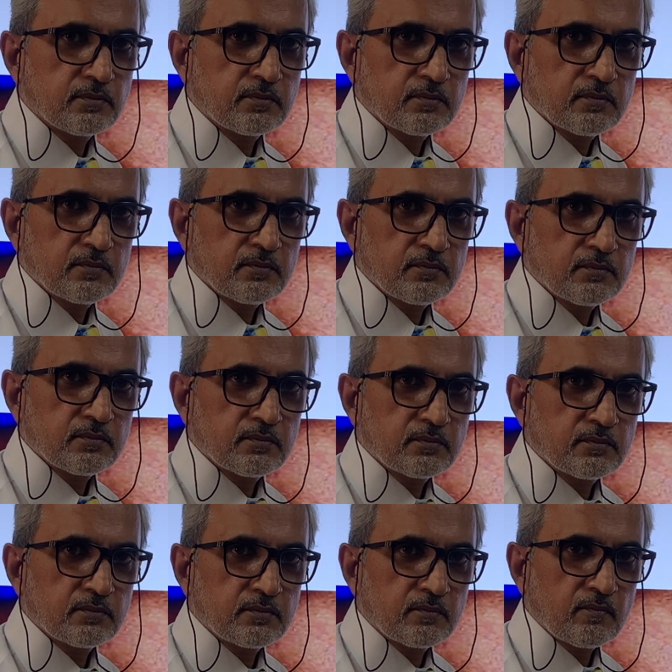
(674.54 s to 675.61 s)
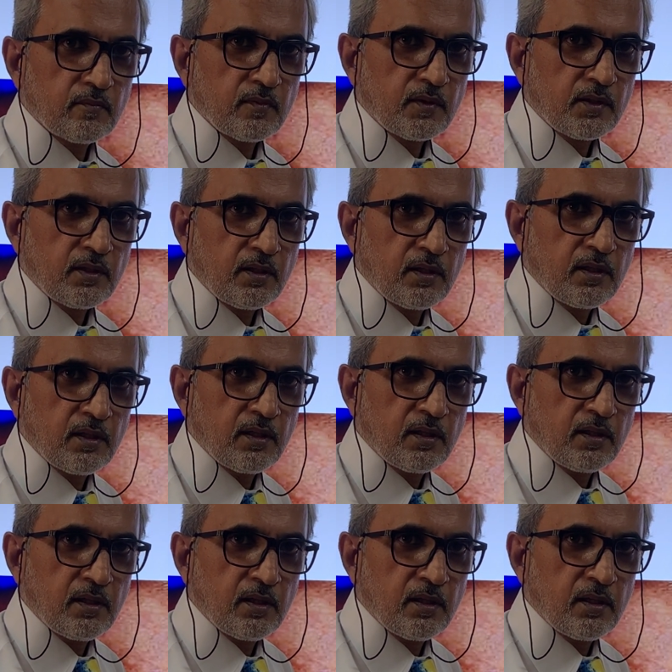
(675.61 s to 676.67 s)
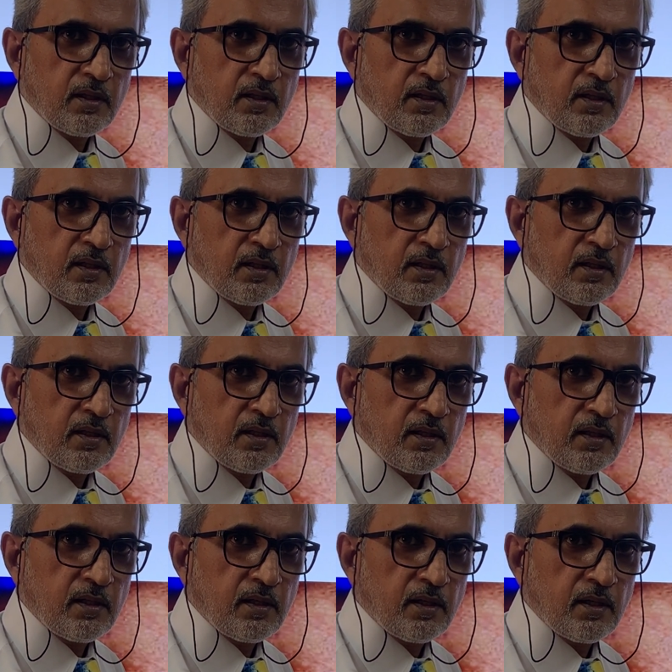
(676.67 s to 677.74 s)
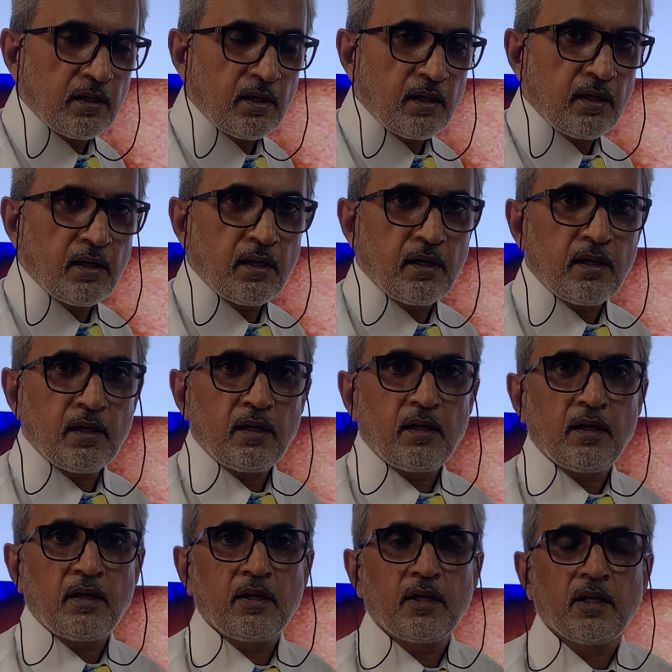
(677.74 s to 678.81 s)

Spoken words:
No one is speaking in this clip.